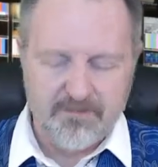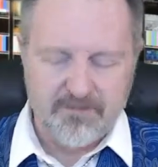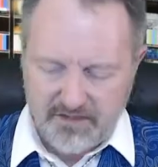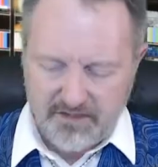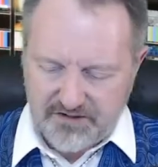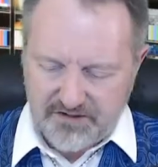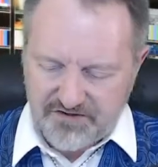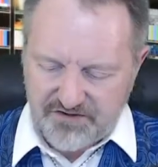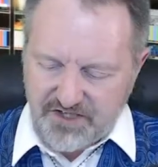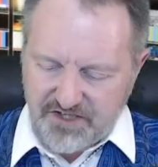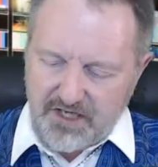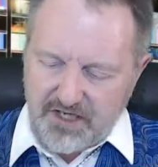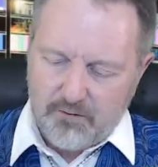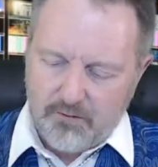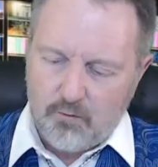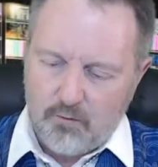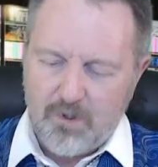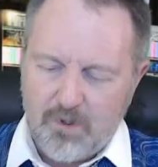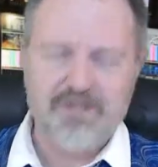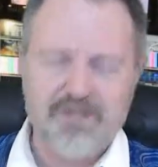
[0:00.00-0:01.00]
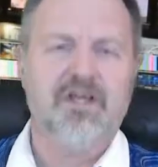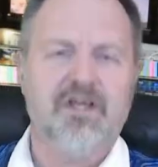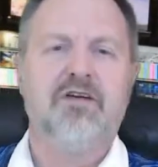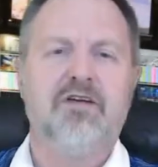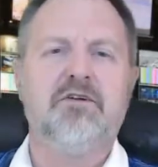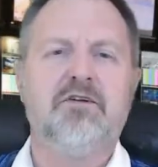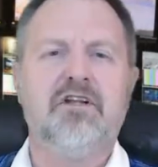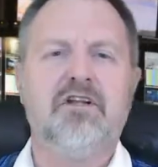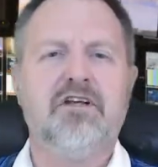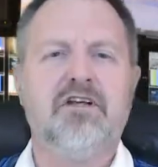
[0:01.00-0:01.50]
That is, what
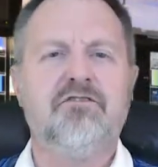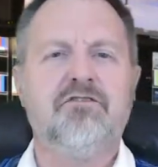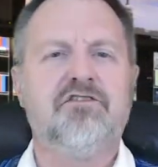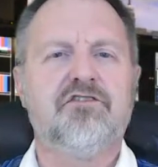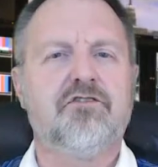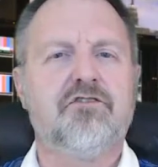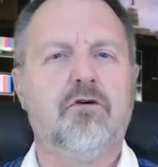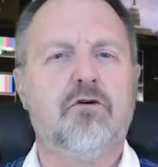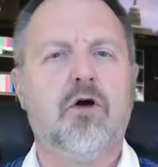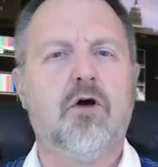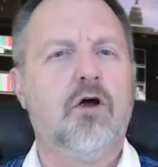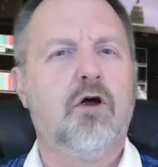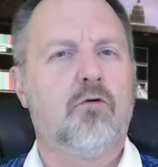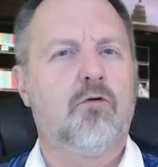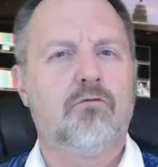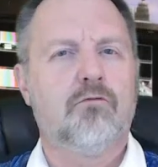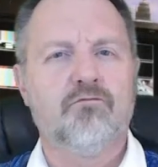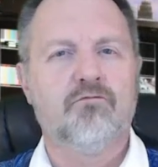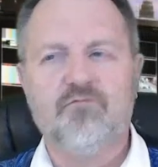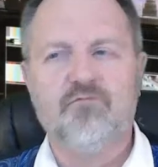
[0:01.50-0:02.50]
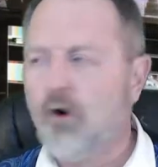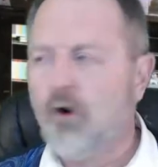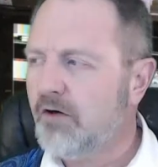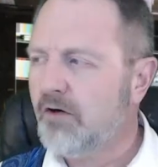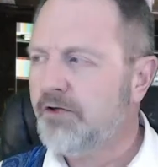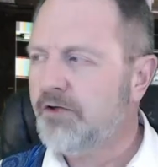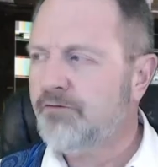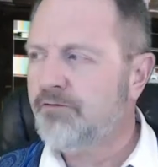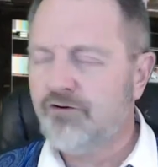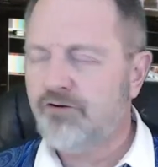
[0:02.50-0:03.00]
they believe is so
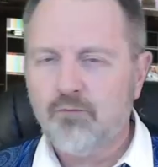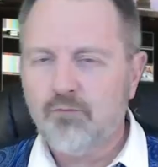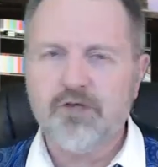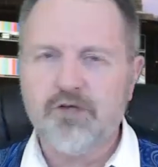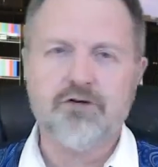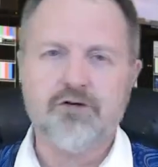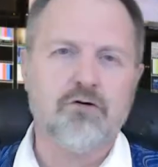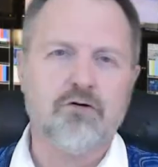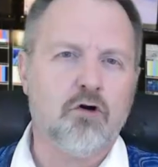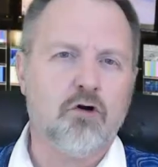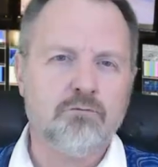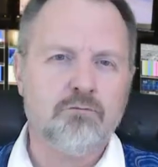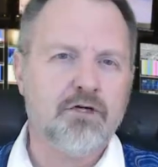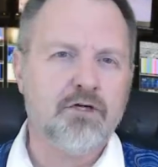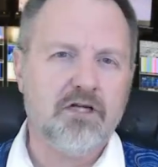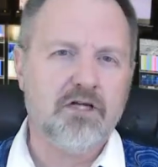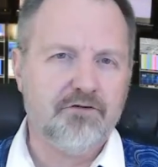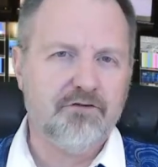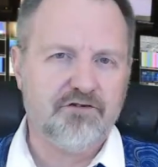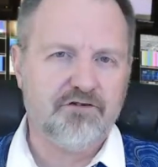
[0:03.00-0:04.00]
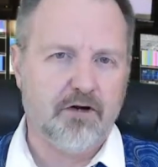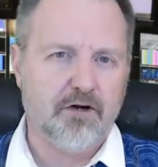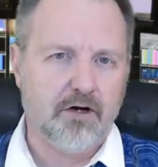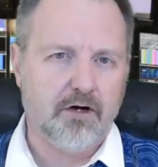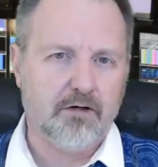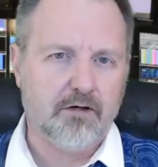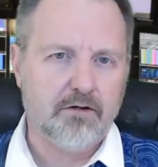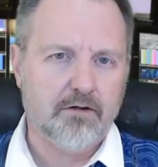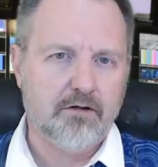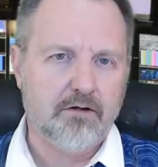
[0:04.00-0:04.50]
foreign to what your own beliefs
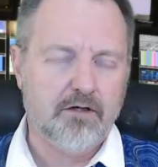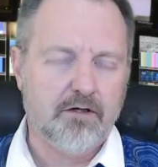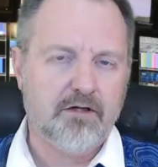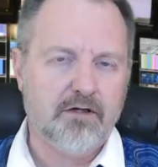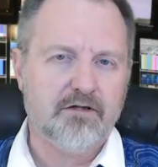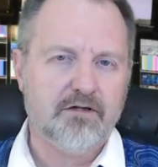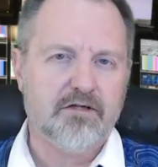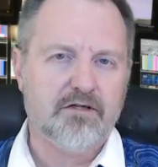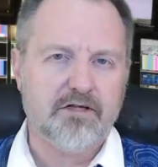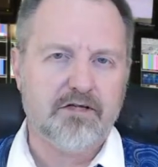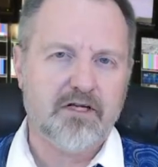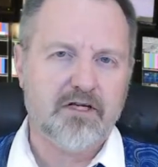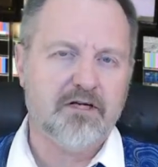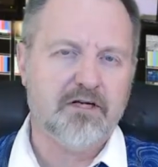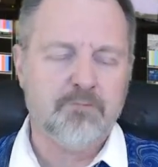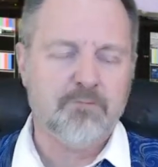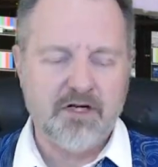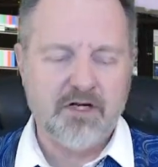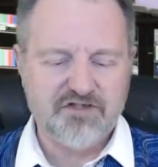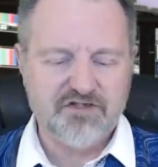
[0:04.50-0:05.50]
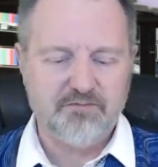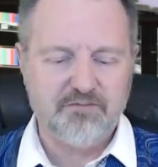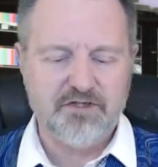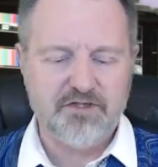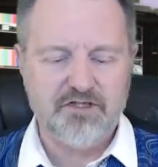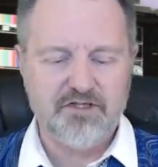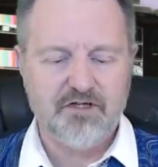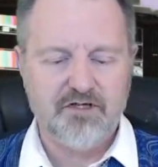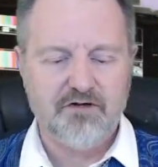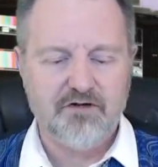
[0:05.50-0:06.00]
are that they must
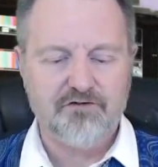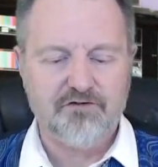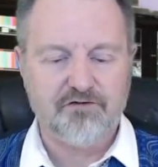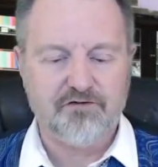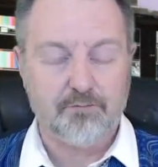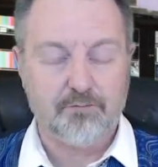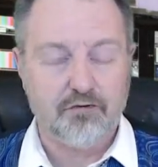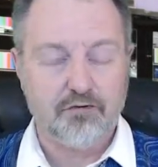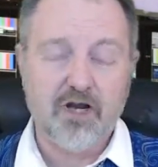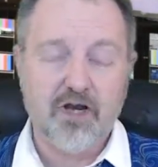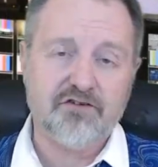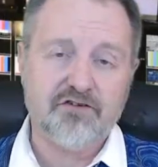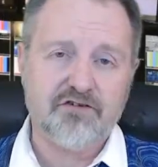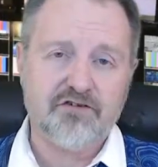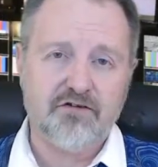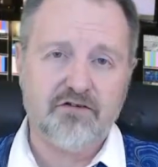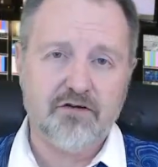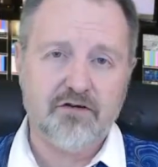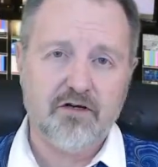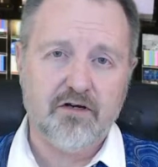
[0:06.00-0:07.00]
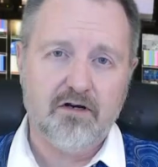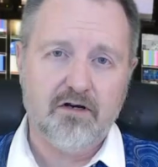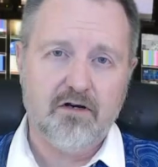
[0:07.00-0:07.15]
be suppressed